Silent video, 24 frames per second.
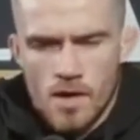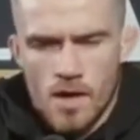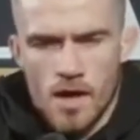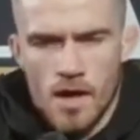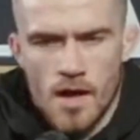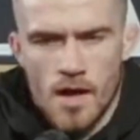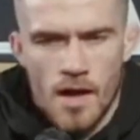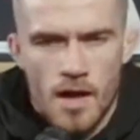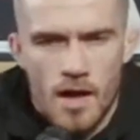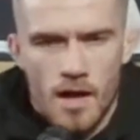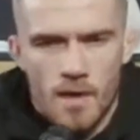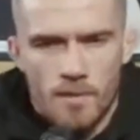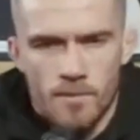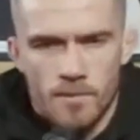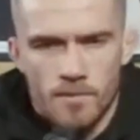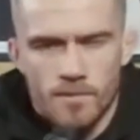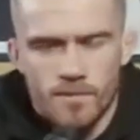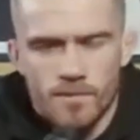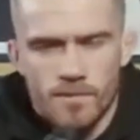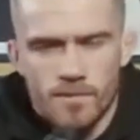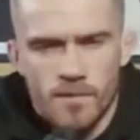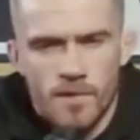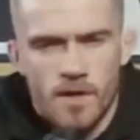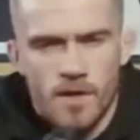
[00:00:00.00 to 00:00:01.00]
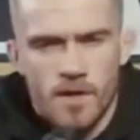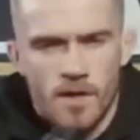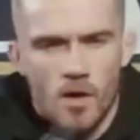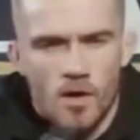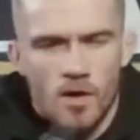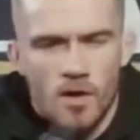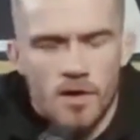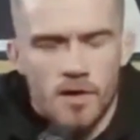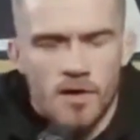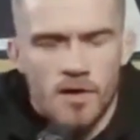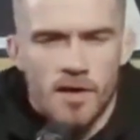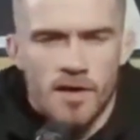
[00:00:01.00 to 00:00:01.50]
Um, you know,
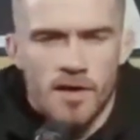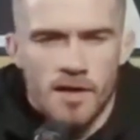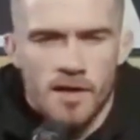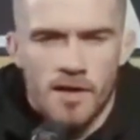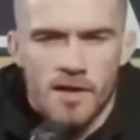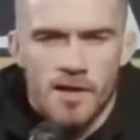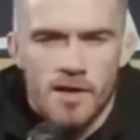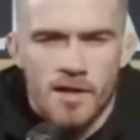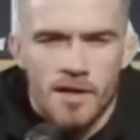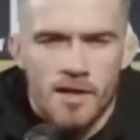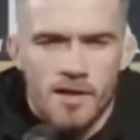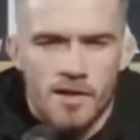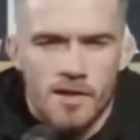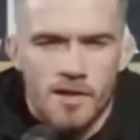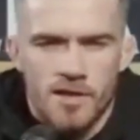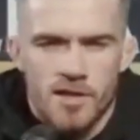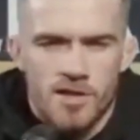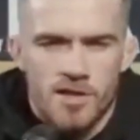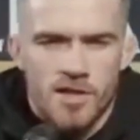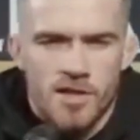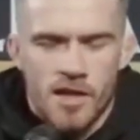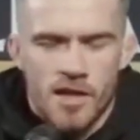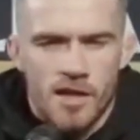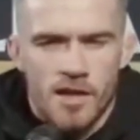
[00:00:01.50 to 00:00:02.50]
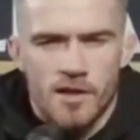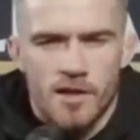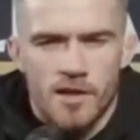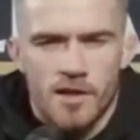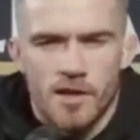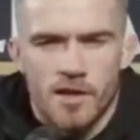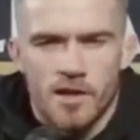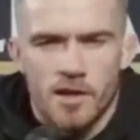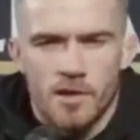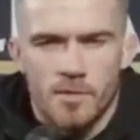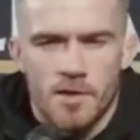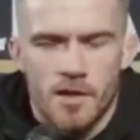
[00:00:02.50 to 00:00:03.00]
I think this year
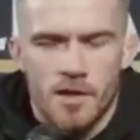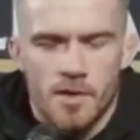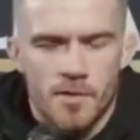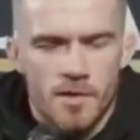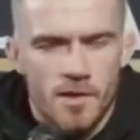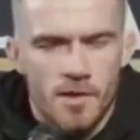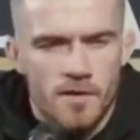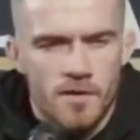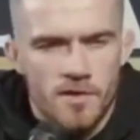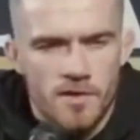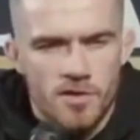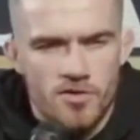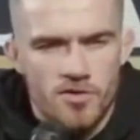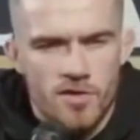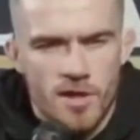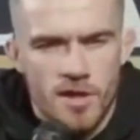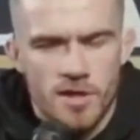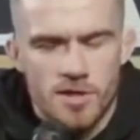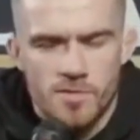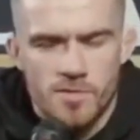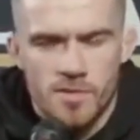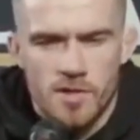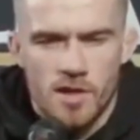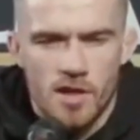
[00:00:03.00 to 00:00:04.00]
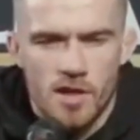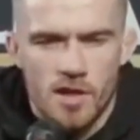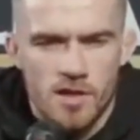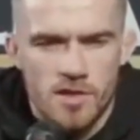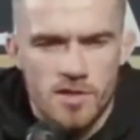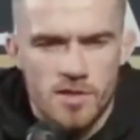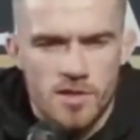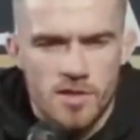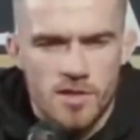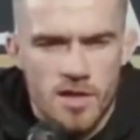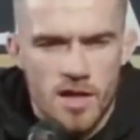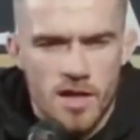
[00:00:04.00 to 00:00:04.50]
it'll be a bit of a stretch
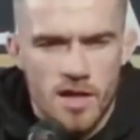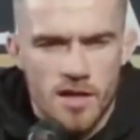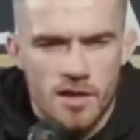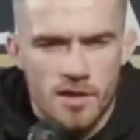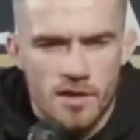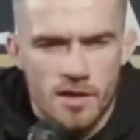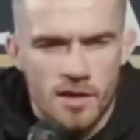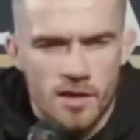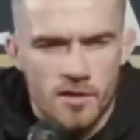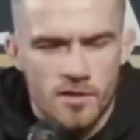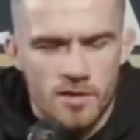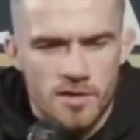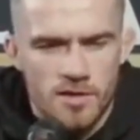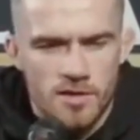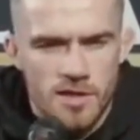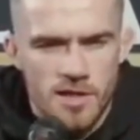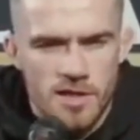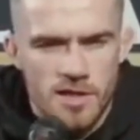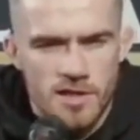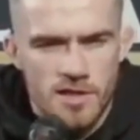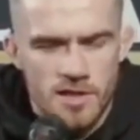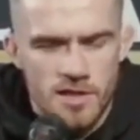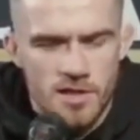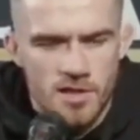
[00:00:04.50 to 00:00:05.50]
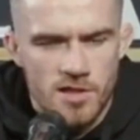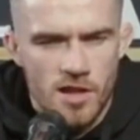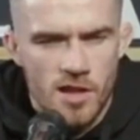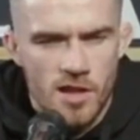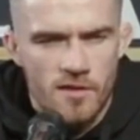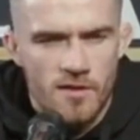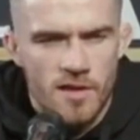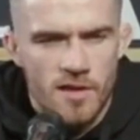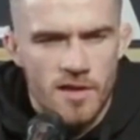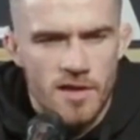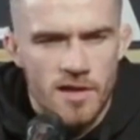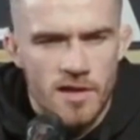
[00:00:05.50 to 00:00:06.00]
because uh, you know the season has
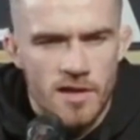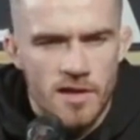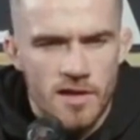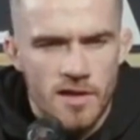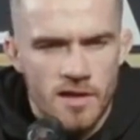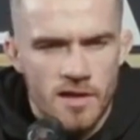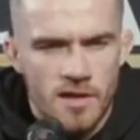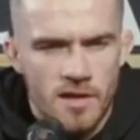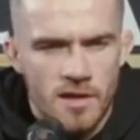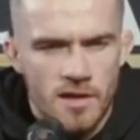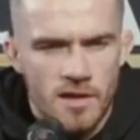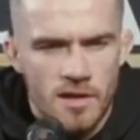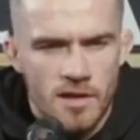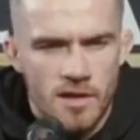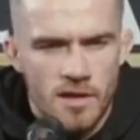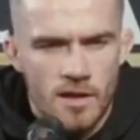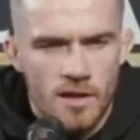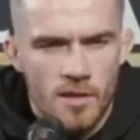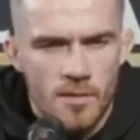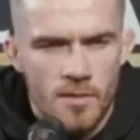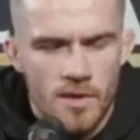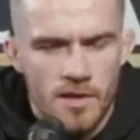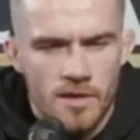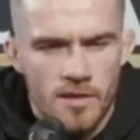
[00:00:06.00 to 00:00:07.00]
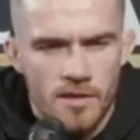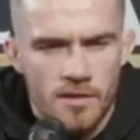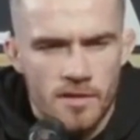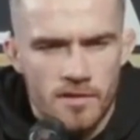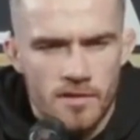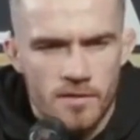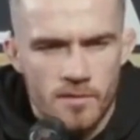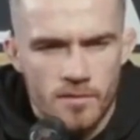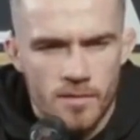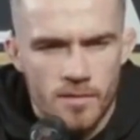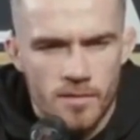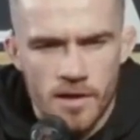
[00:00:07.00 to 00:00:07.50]
already you know
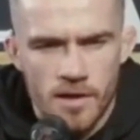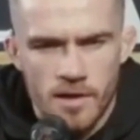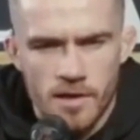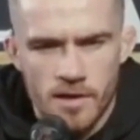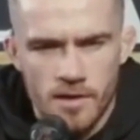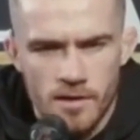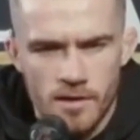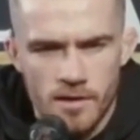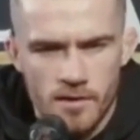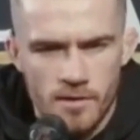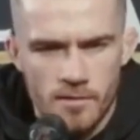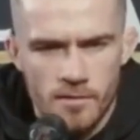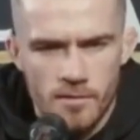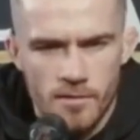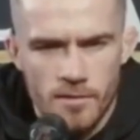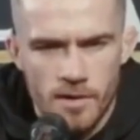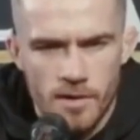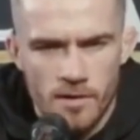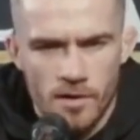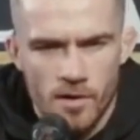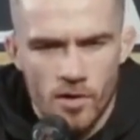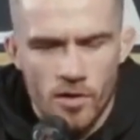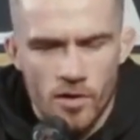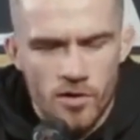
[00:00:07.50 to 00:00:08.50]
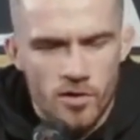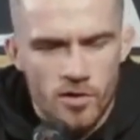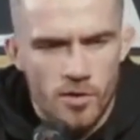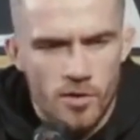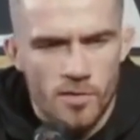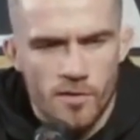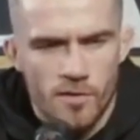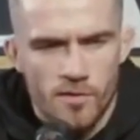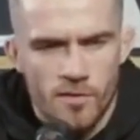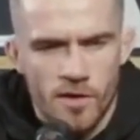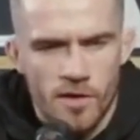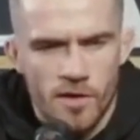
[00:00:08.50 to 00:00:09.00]
been been been lined
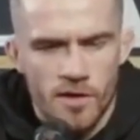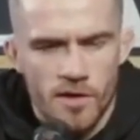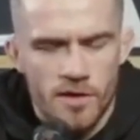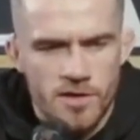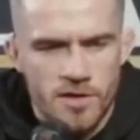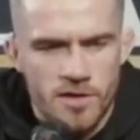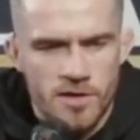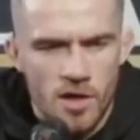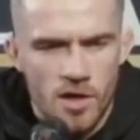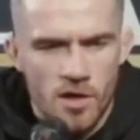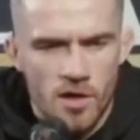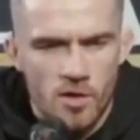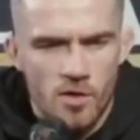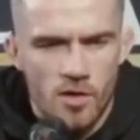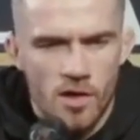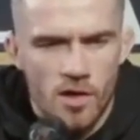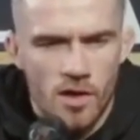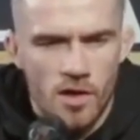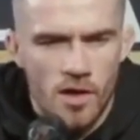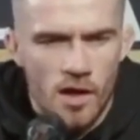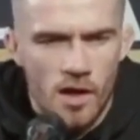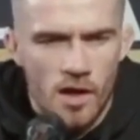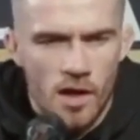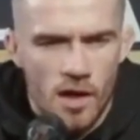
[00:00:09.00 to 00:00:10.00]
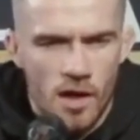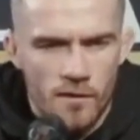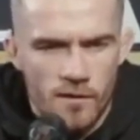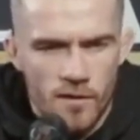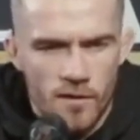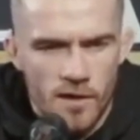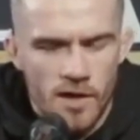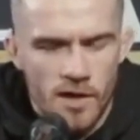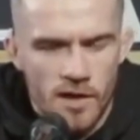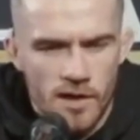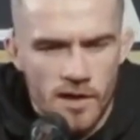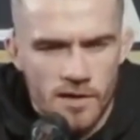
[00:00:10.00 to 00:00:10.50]
up with fighters, so I
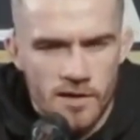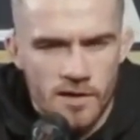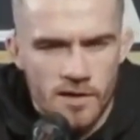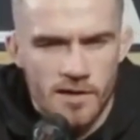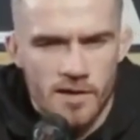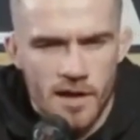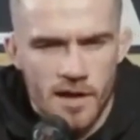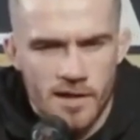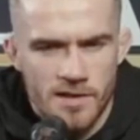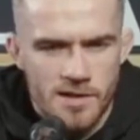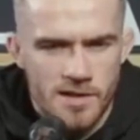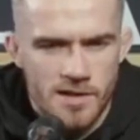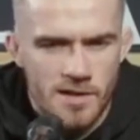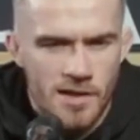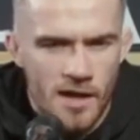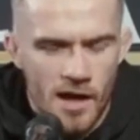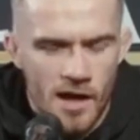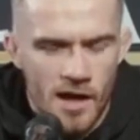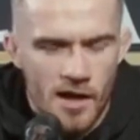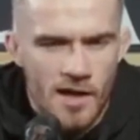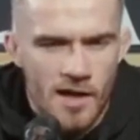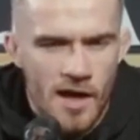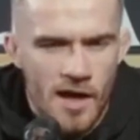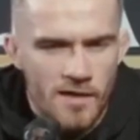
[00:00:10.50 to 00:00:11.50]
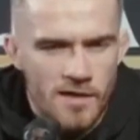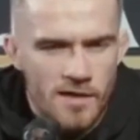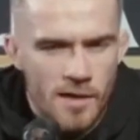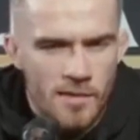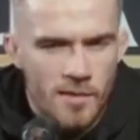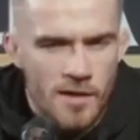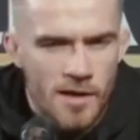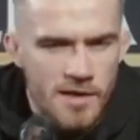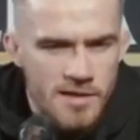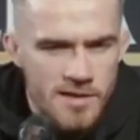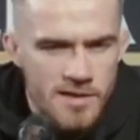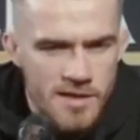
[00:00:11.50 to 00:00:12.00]
feel like that's they already had their
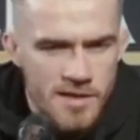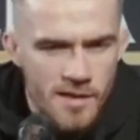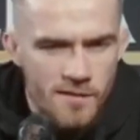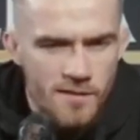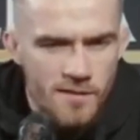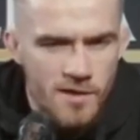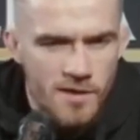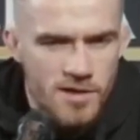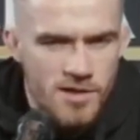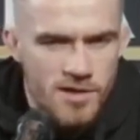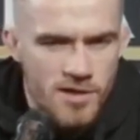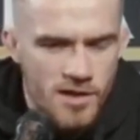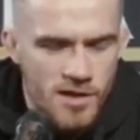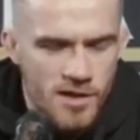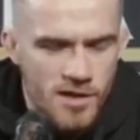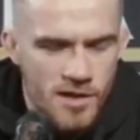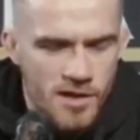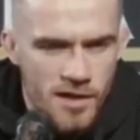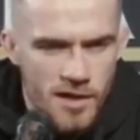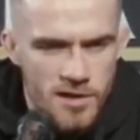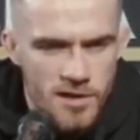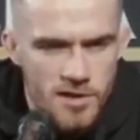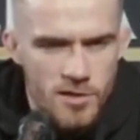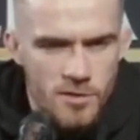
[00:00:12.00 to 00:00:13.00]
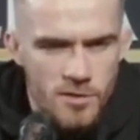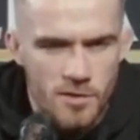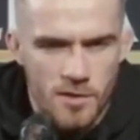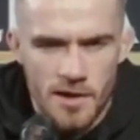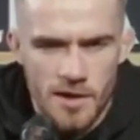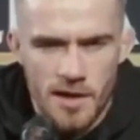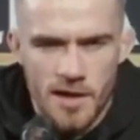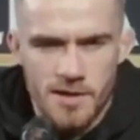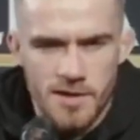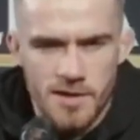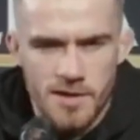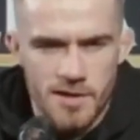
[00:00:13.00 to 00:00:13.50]
plan set for this year unless someone
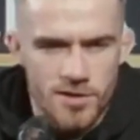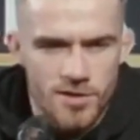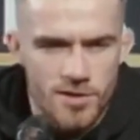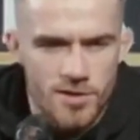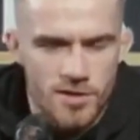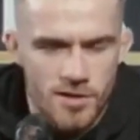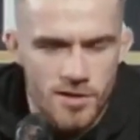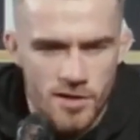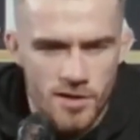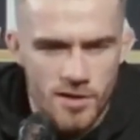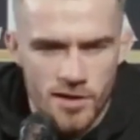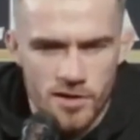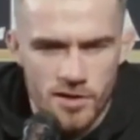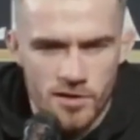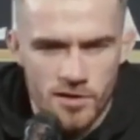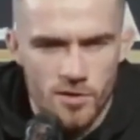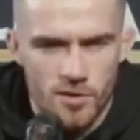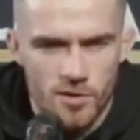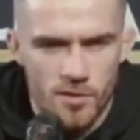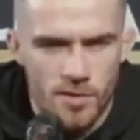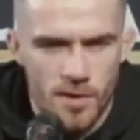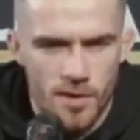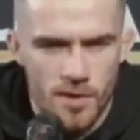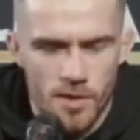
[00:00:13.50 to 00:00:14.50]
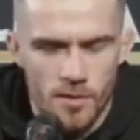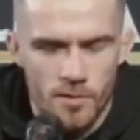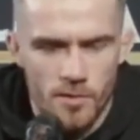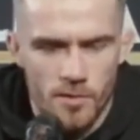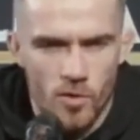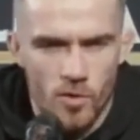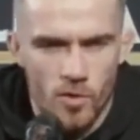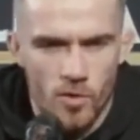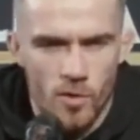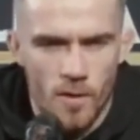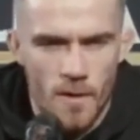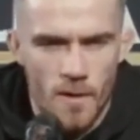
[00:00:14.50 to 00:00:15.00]
gets injured and I can jump in,
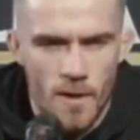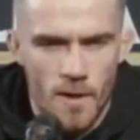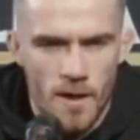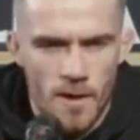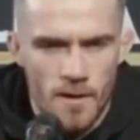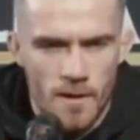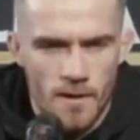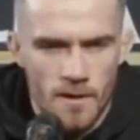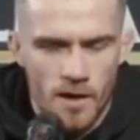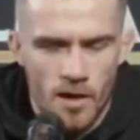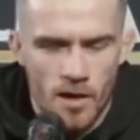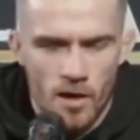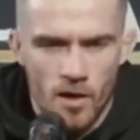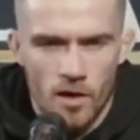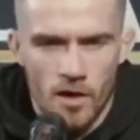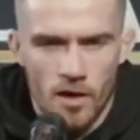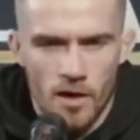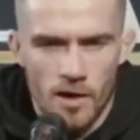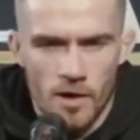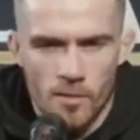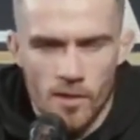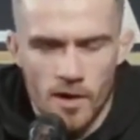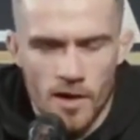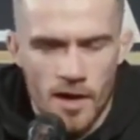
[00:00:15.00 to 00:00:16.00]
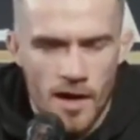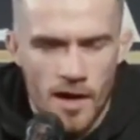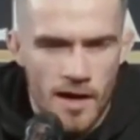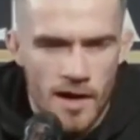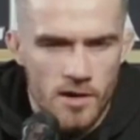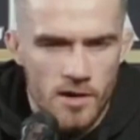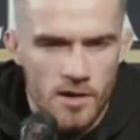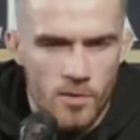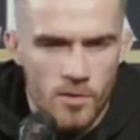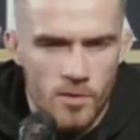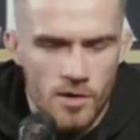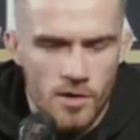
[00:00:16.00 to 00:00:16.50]
but. In my head,
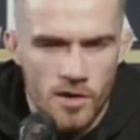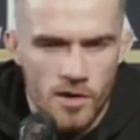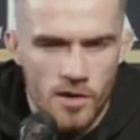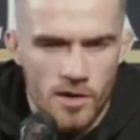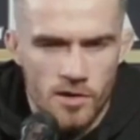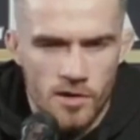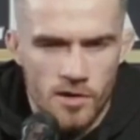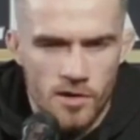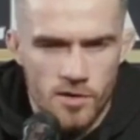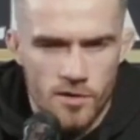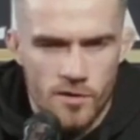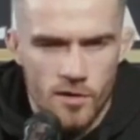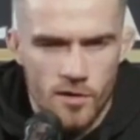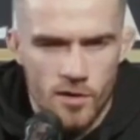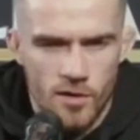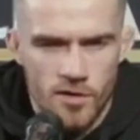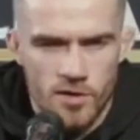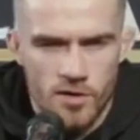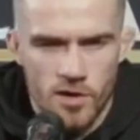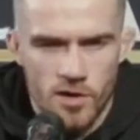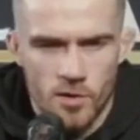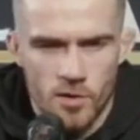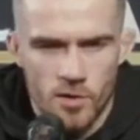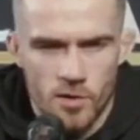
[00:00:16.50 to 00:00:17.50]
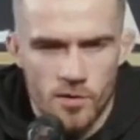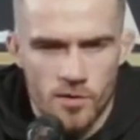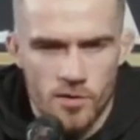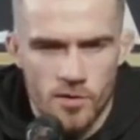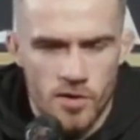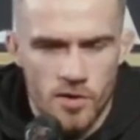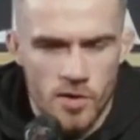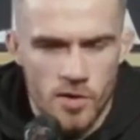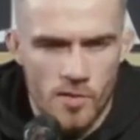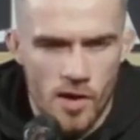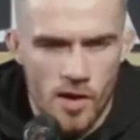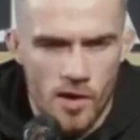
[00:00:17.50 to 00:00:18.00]
I would have liked to just fight two
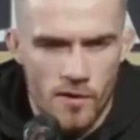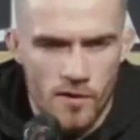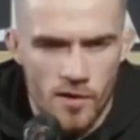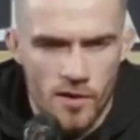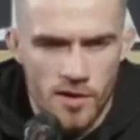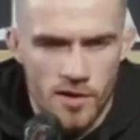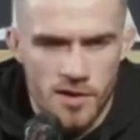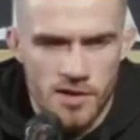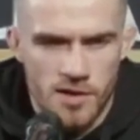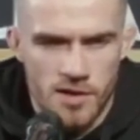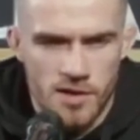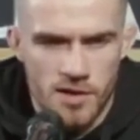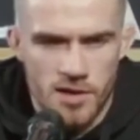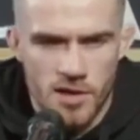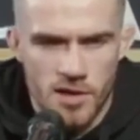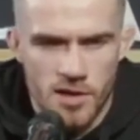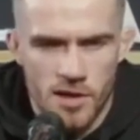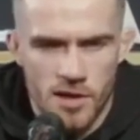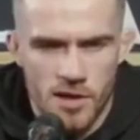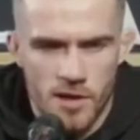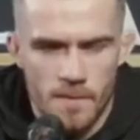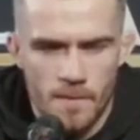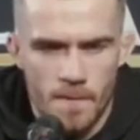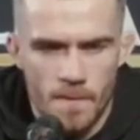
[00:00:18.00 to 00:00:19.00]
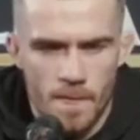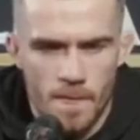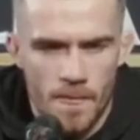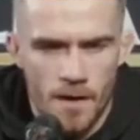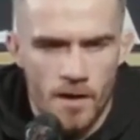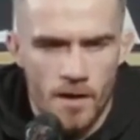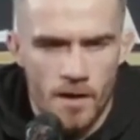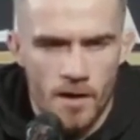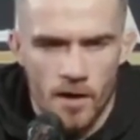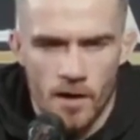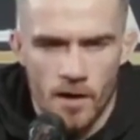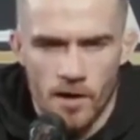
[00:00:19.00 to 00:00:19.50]
two more fights this year
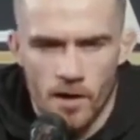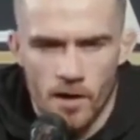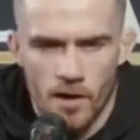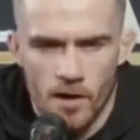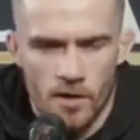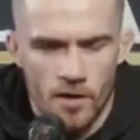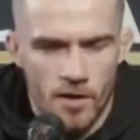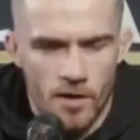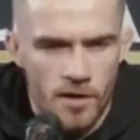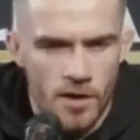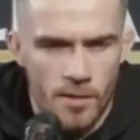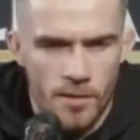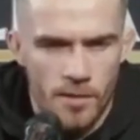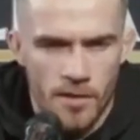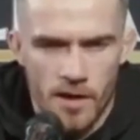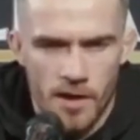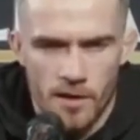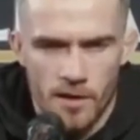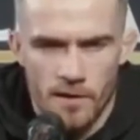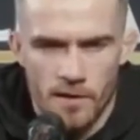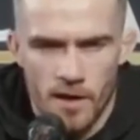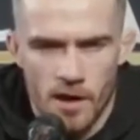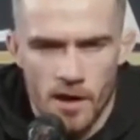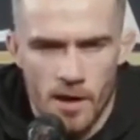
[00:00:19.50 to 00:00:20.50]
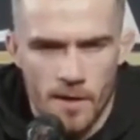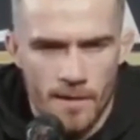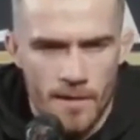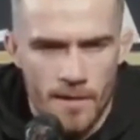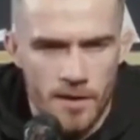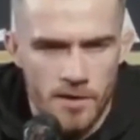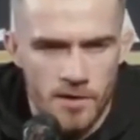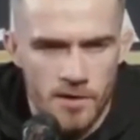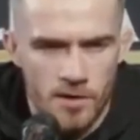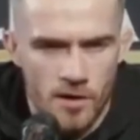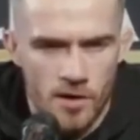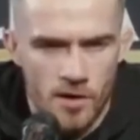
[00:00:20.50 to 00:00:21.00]
on, on either P F L or
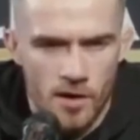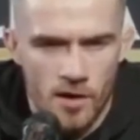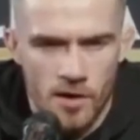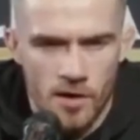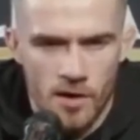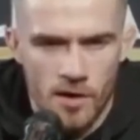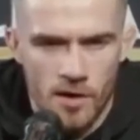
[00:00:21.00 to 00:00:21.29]
Bellator.